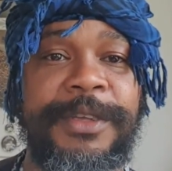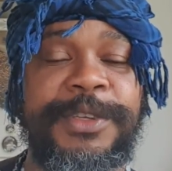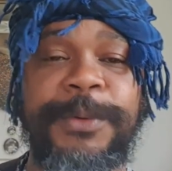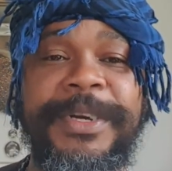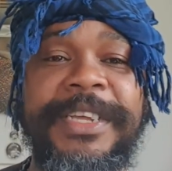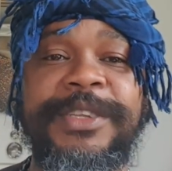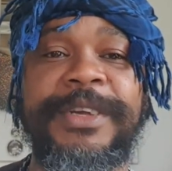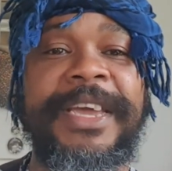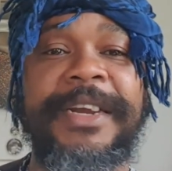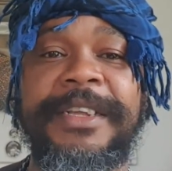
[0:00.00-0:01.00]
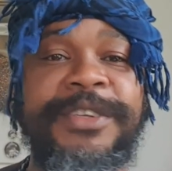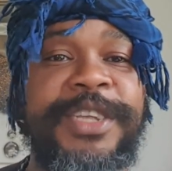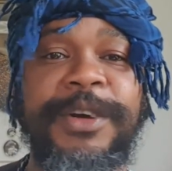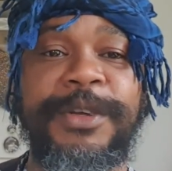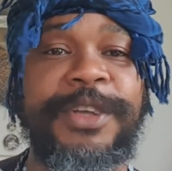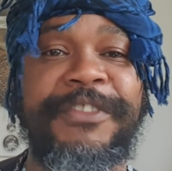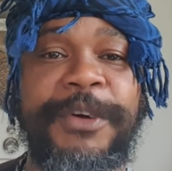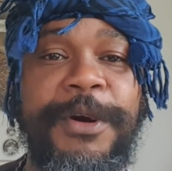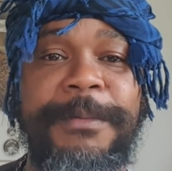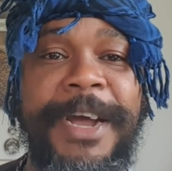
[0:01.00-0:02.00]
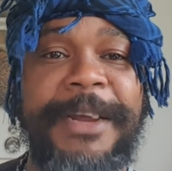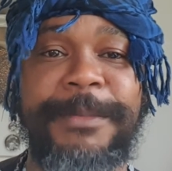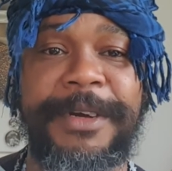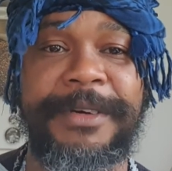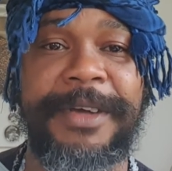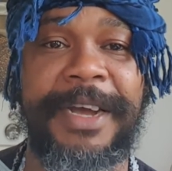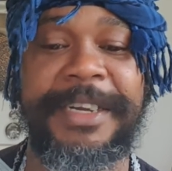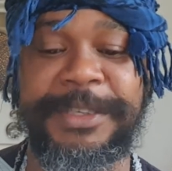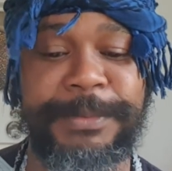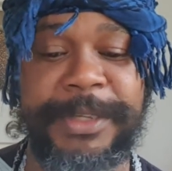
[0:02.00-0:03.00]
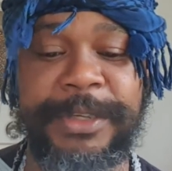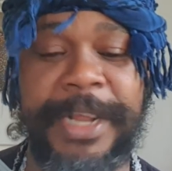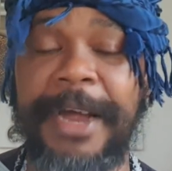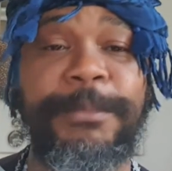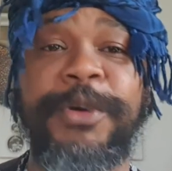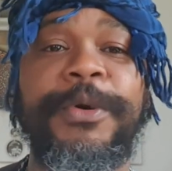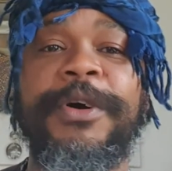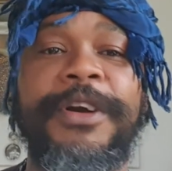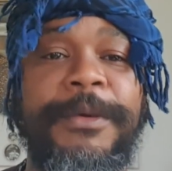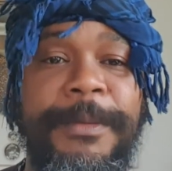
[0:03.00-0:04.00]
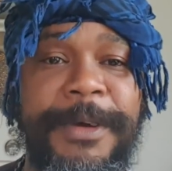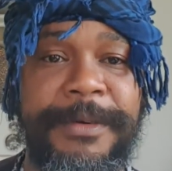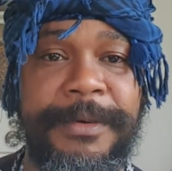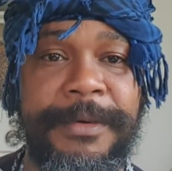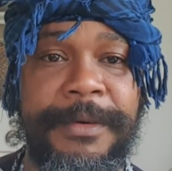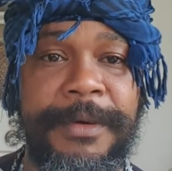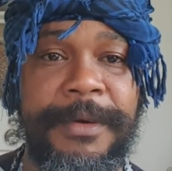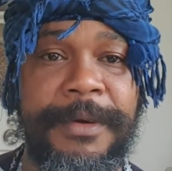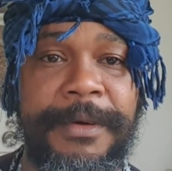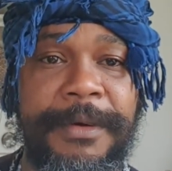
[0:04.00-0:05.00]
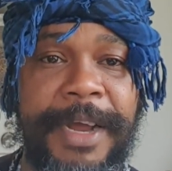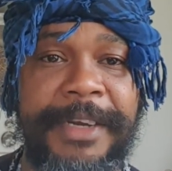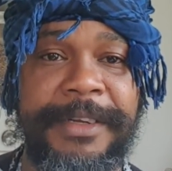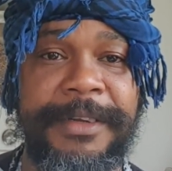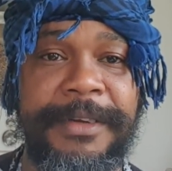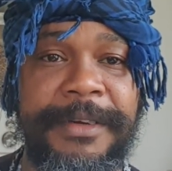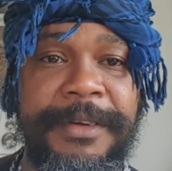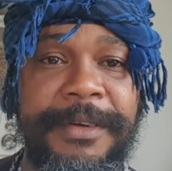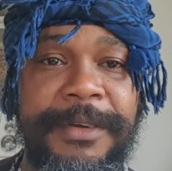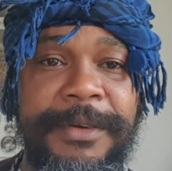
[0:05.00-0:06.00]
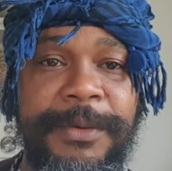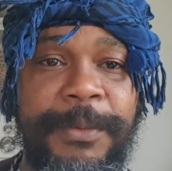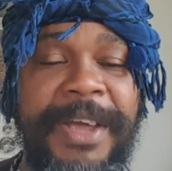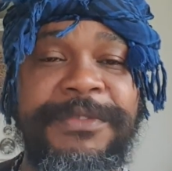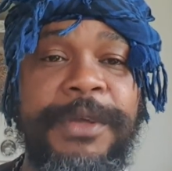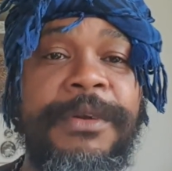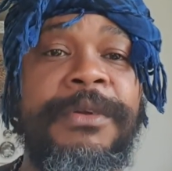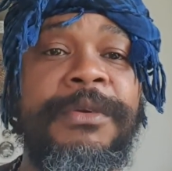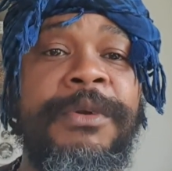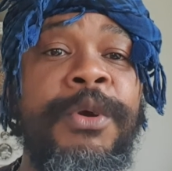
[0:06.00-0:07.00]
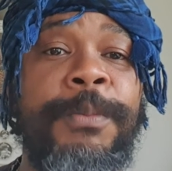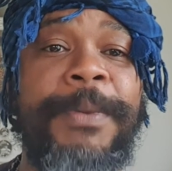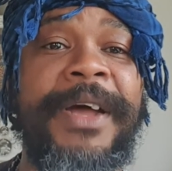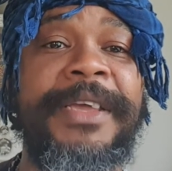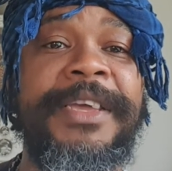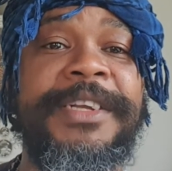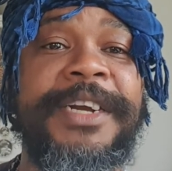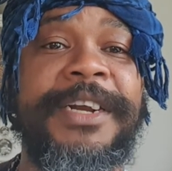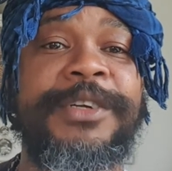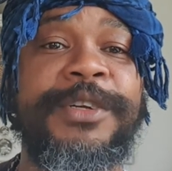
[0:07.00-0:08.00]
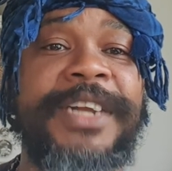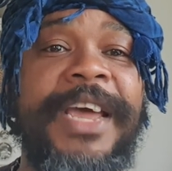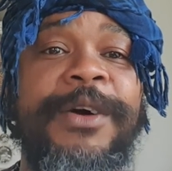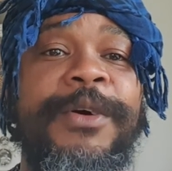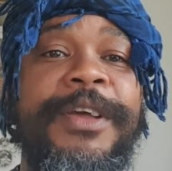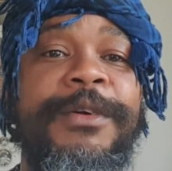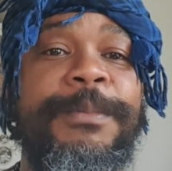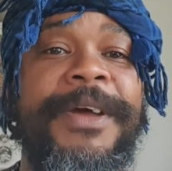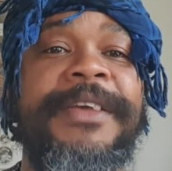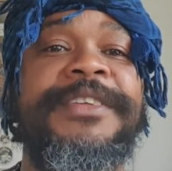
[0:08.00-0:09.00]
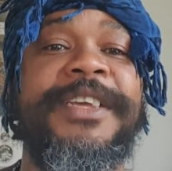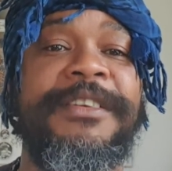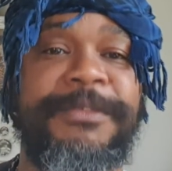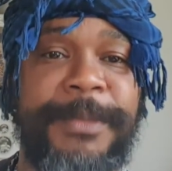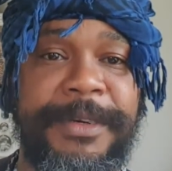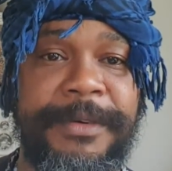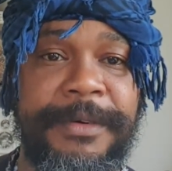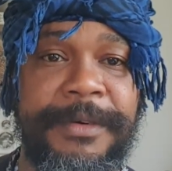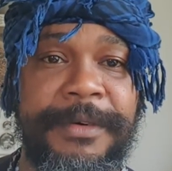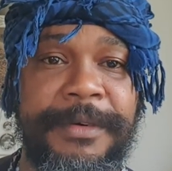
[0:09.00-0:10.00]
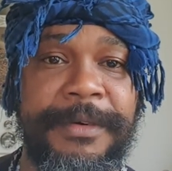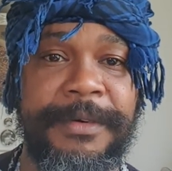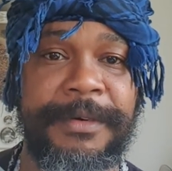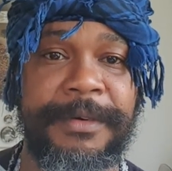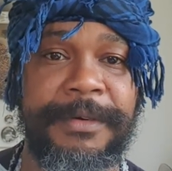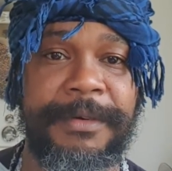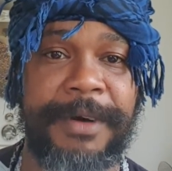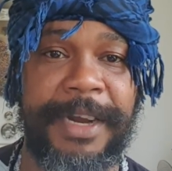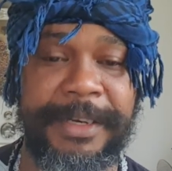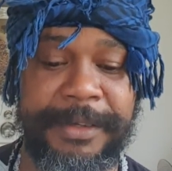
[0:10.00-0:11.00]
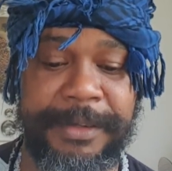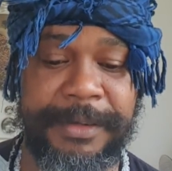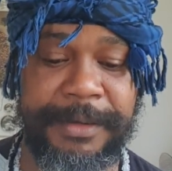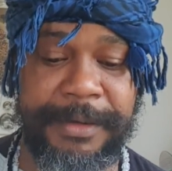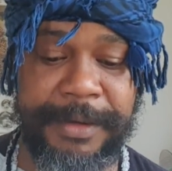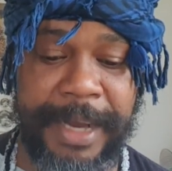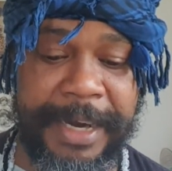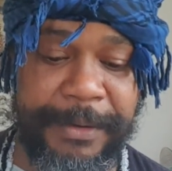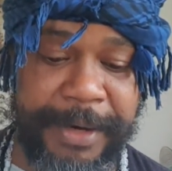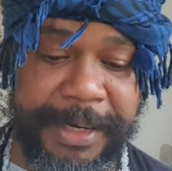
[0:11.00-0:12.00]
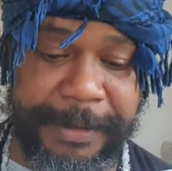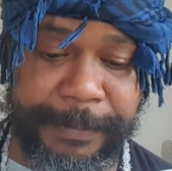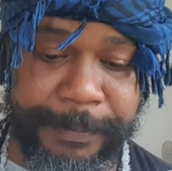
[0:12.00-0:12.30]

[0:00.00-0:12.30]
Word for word: So we need to get this thing out of our mind, man. Because this now bring we go nowhere, man. Right? We have to look on each other just like how you look on yourself, man. Right? And it read,